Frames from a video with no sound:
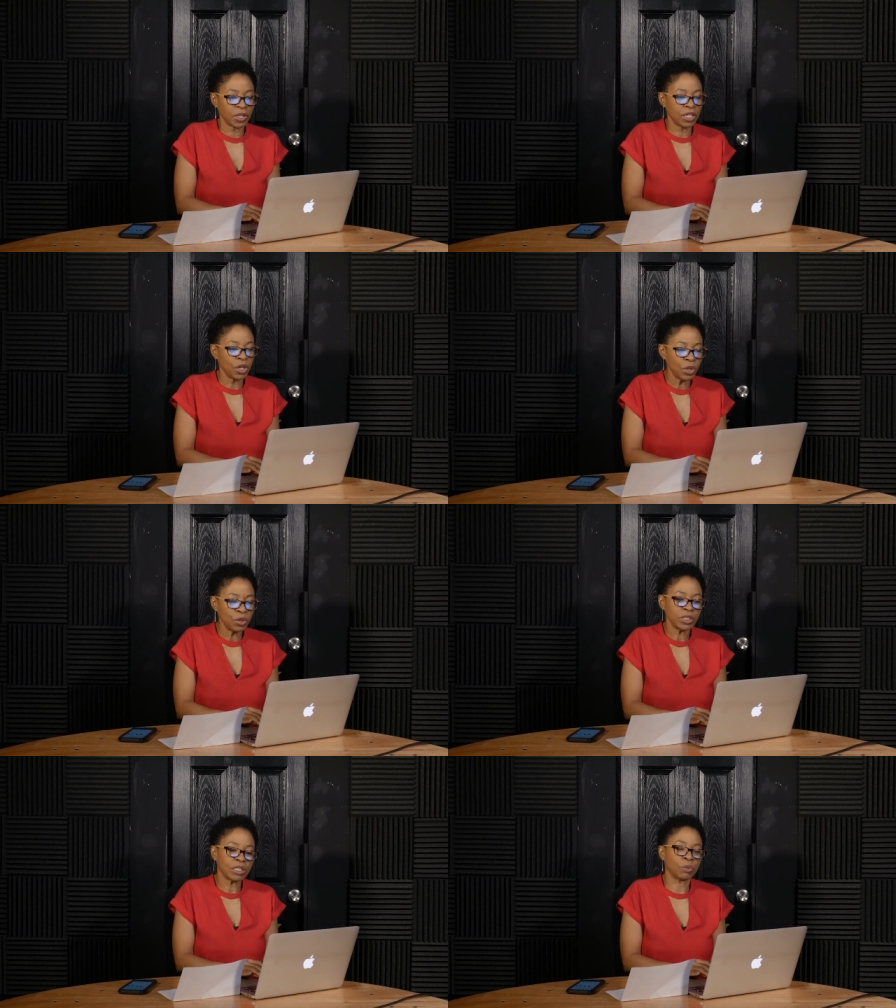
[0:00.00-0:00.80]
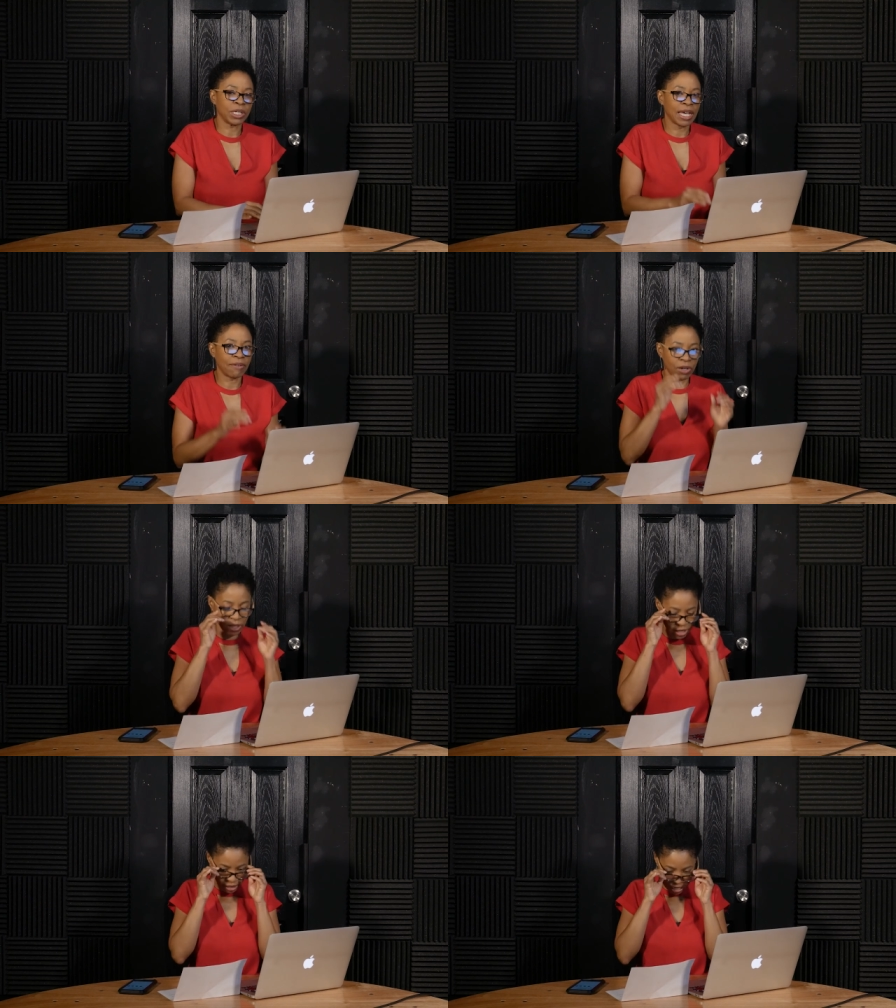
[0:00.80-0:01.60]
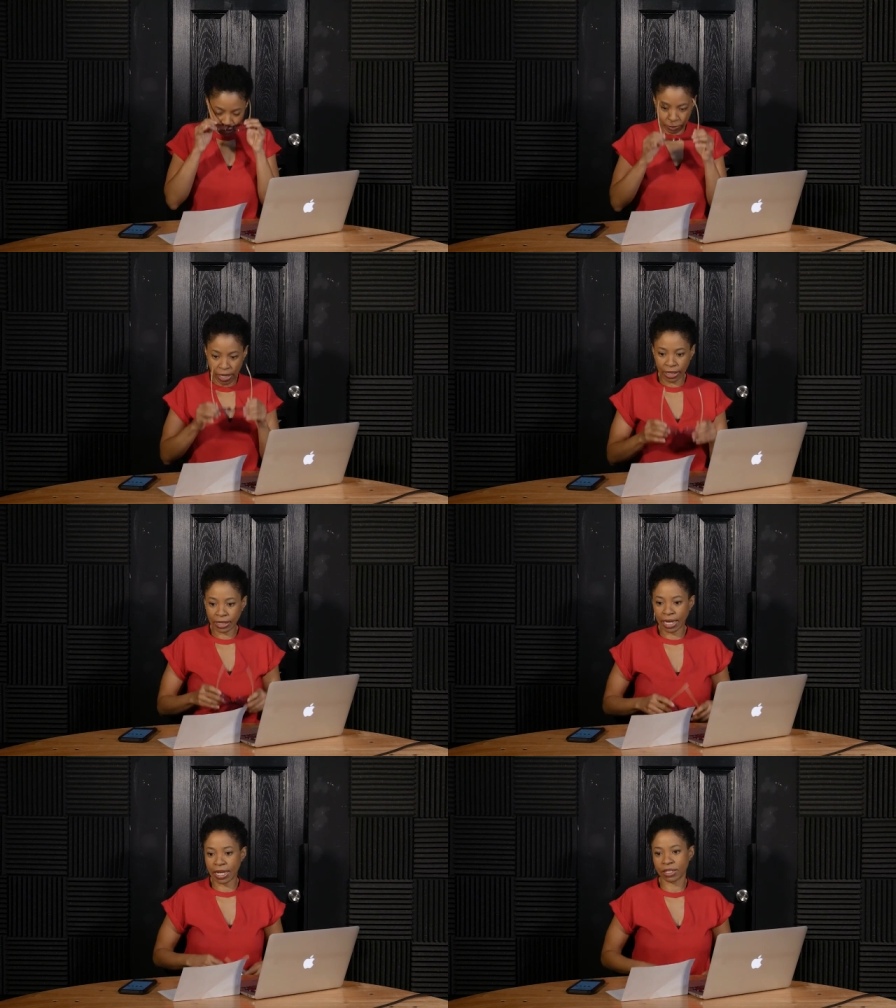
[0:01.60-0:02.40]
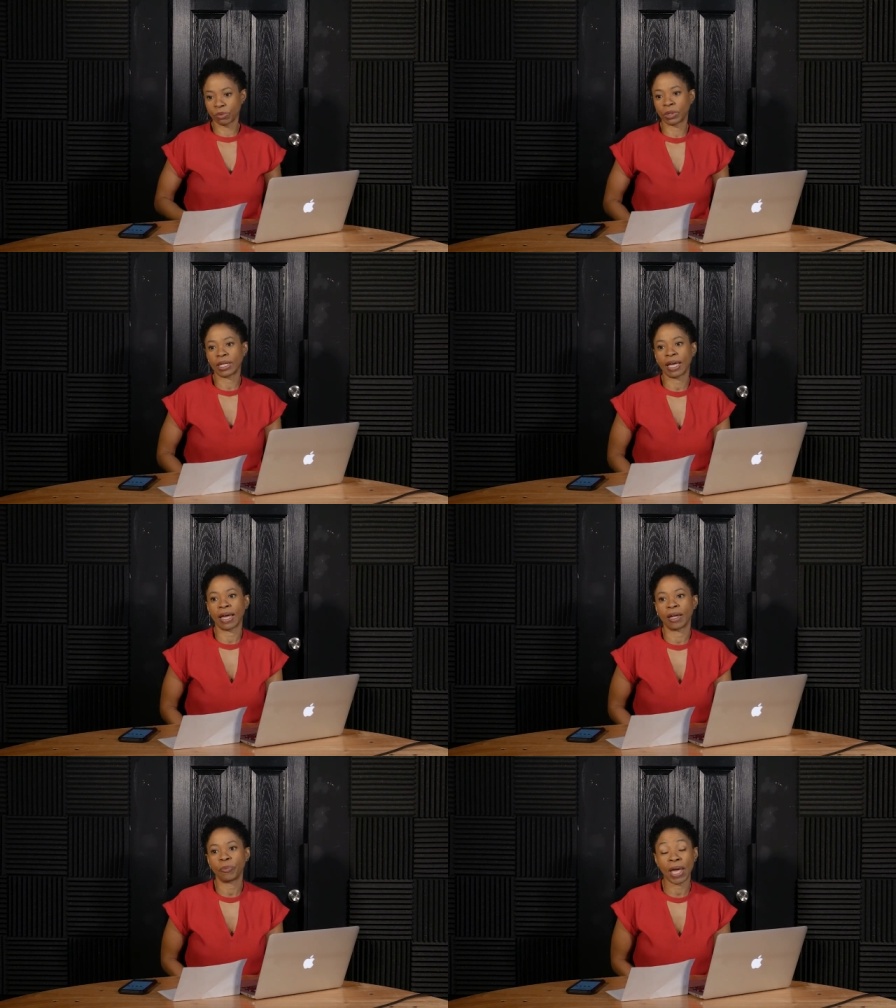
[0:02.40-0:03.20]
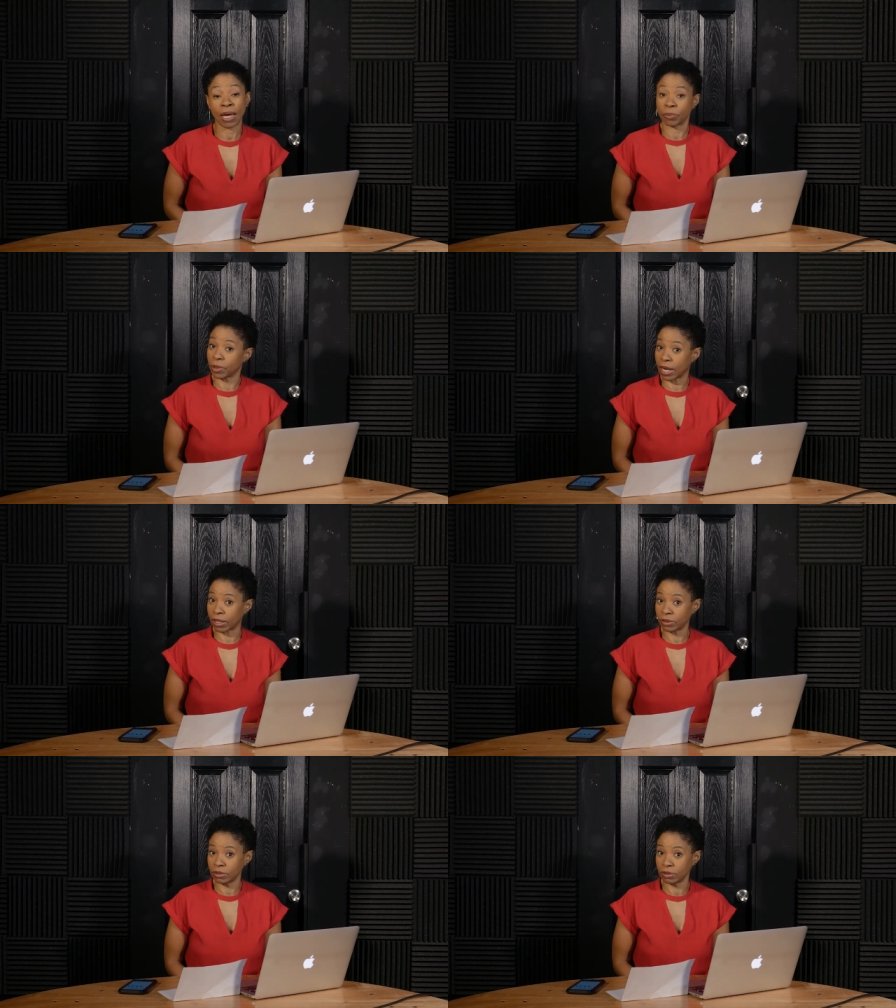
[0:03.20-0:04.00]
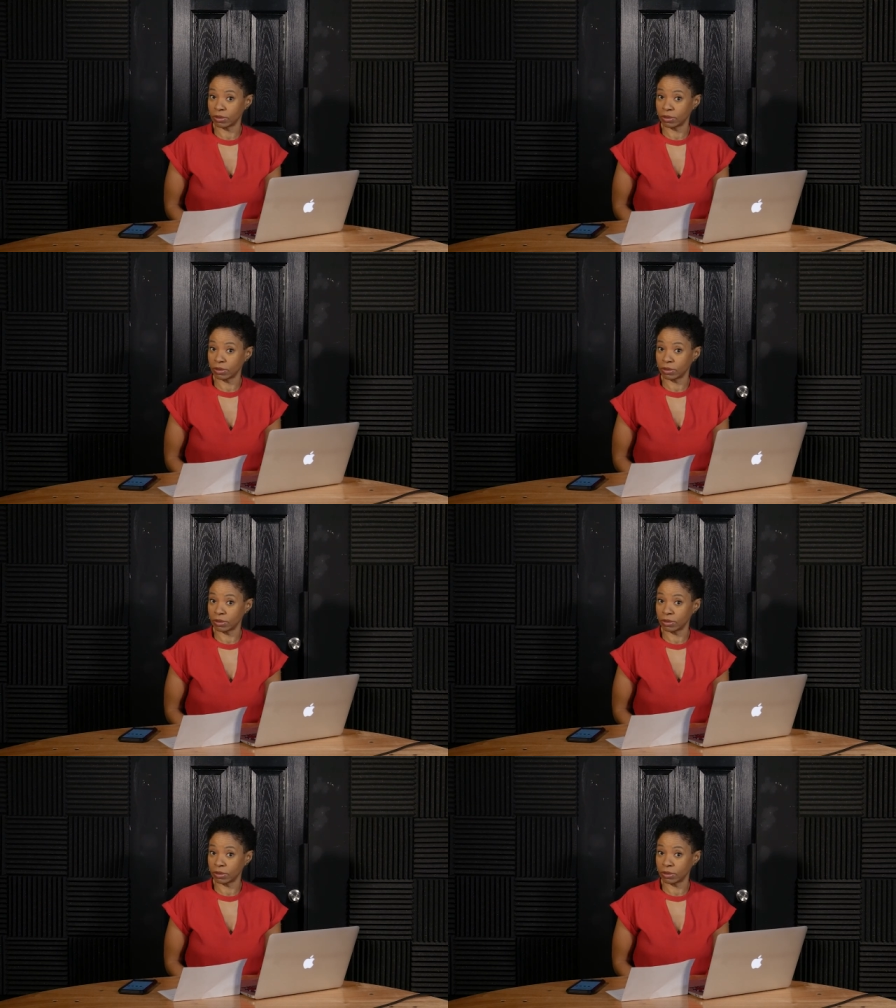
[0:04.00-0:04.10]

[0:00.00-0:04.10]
And who did we have on that last podcast? We had Pat Brown.